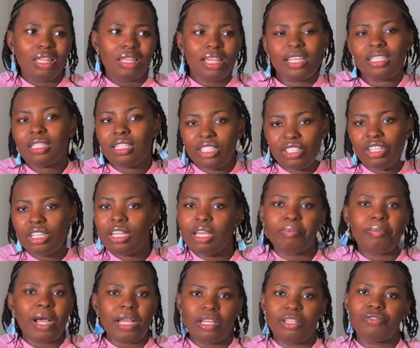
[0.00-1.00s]
There's literally
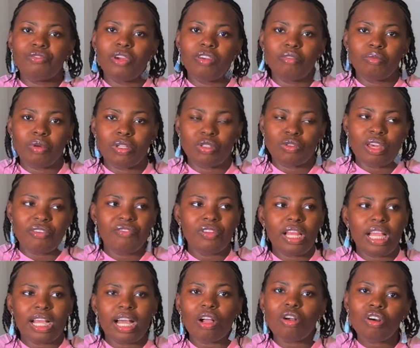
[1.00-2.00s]
a package for everybody. So I
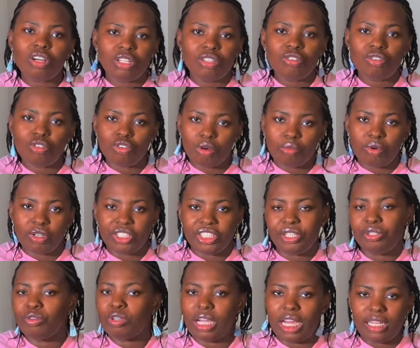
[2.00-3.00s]
feel like according to your
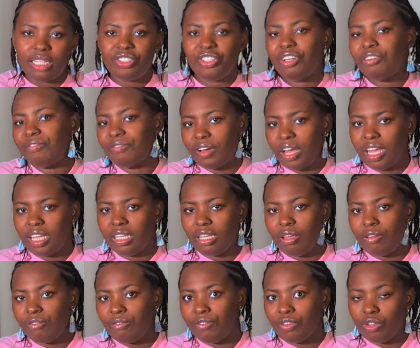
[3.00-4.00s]
budget, you can literally find
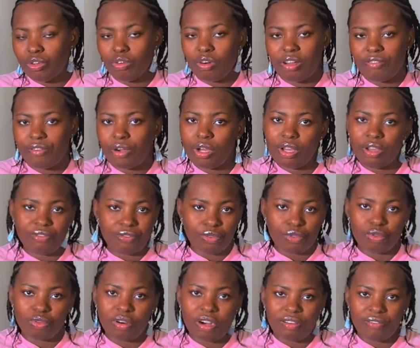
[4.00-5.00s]
a videographer or a
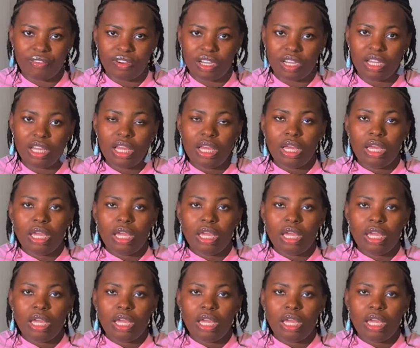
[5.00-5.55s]
photographer